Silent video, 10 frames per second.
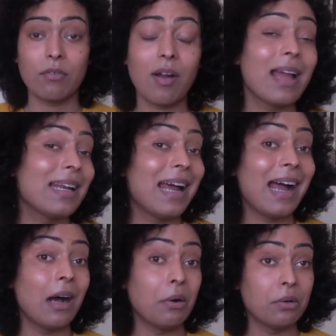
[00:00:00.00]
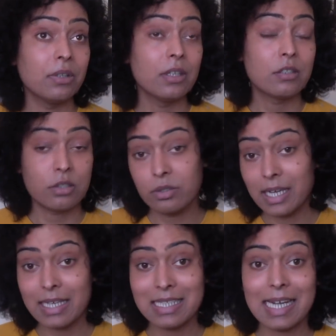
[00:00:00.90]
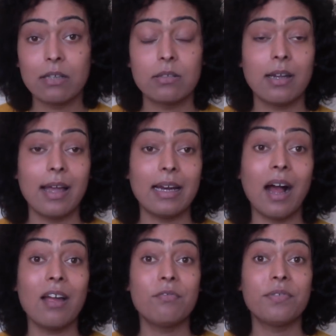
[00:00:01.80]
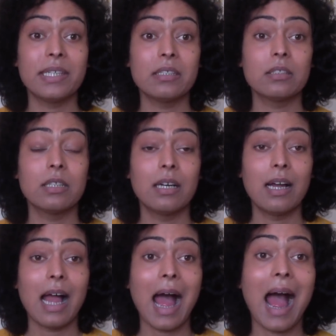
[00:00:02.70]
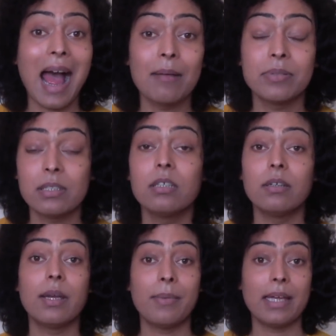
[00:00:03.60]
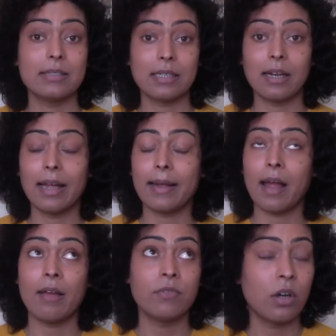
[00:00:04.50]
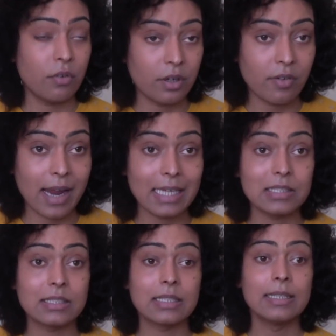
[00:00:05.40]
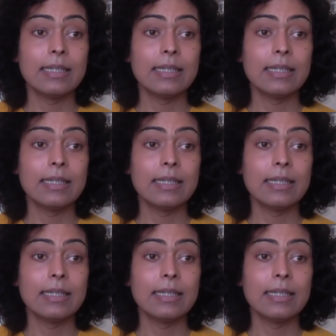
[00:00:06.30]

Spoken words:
Right now, 2 years down the line, I feel absolutely amazing. Like, I have no regrets.